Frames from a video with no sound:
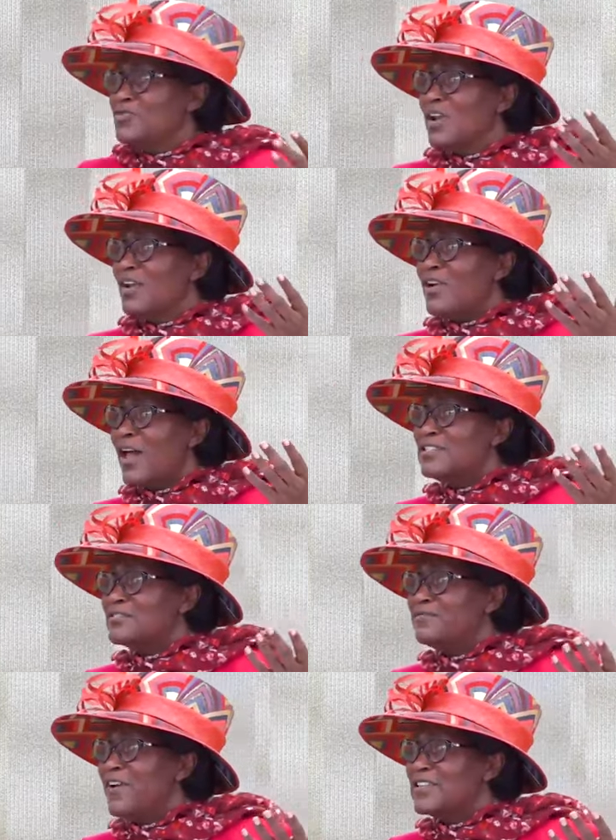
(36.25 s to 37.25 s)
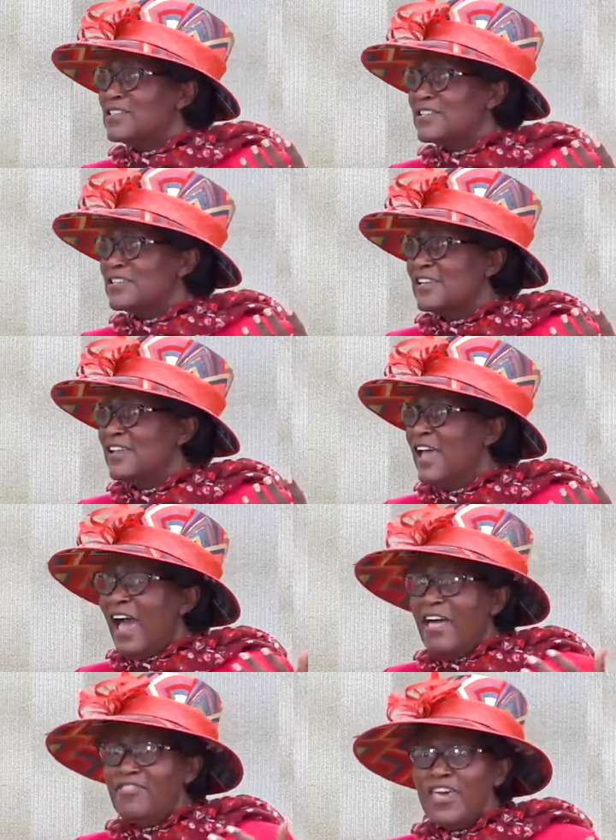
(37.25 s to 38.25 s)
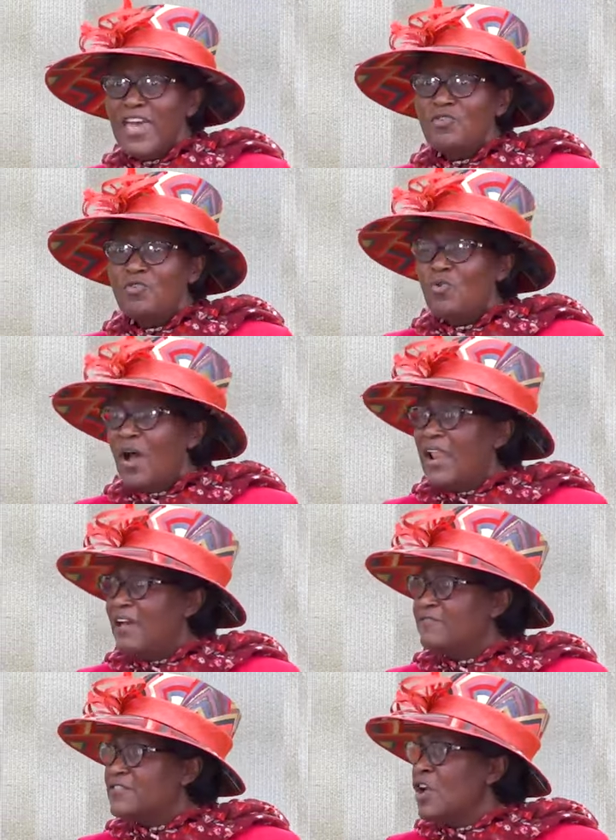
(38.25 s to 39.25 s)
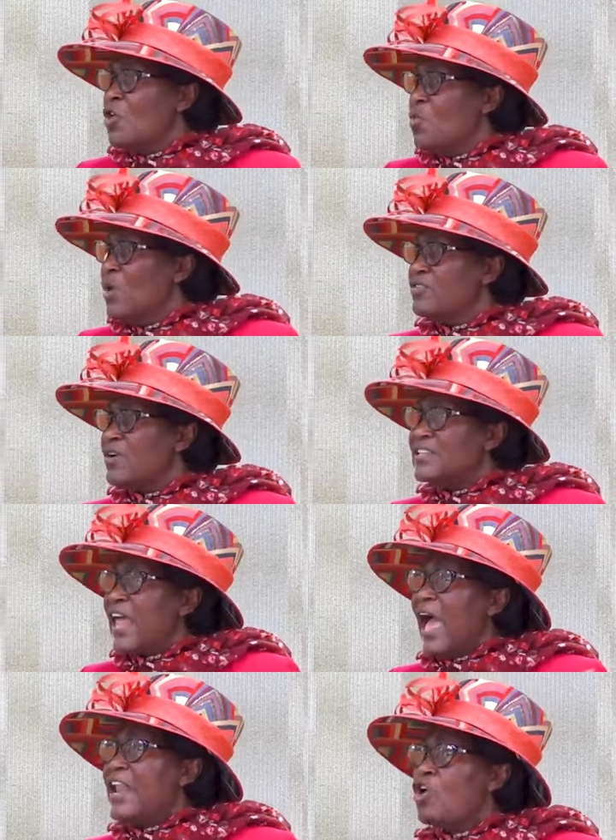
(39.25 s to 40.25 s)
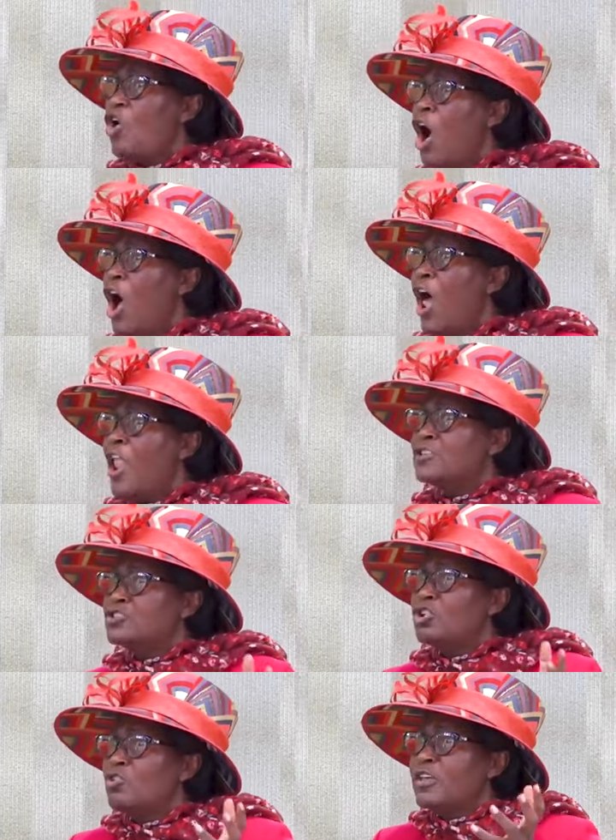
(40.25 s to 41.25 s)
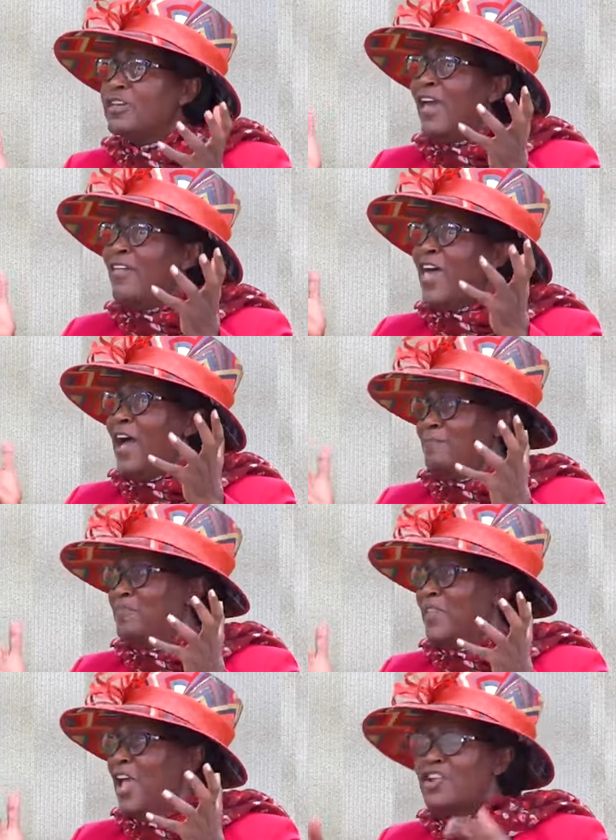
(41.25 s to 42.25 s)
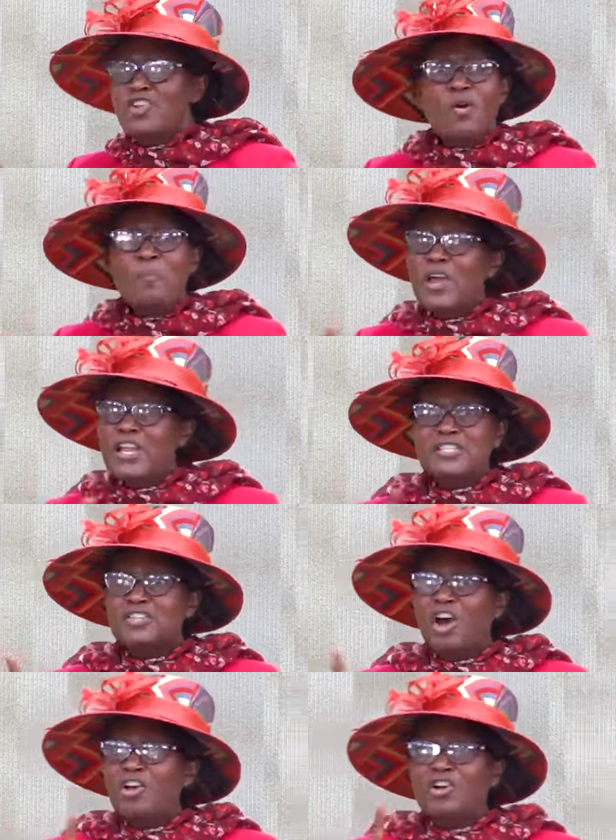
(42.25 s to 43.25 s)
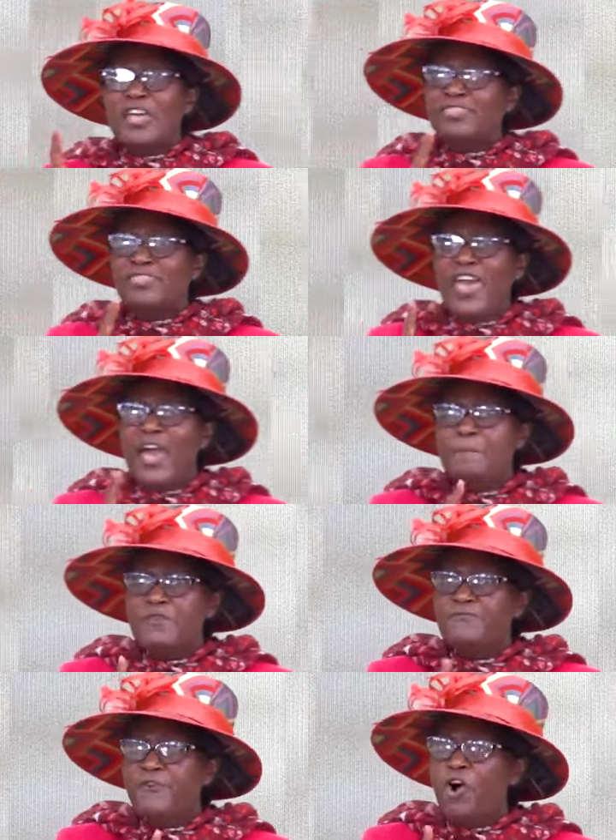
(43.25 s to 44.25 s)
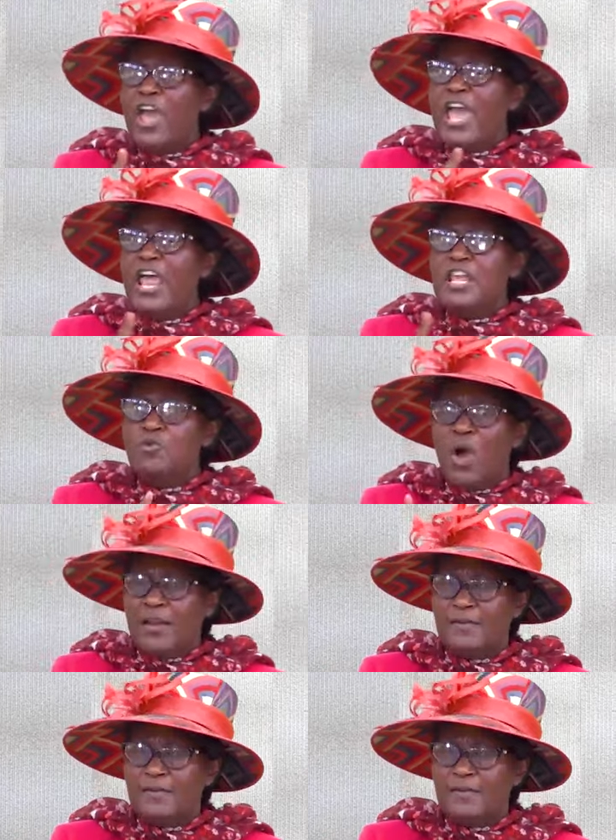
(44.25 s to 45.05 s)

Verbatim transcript: will rise first, and they who are left will rise, and all together. Nobody is going to get there before anyone.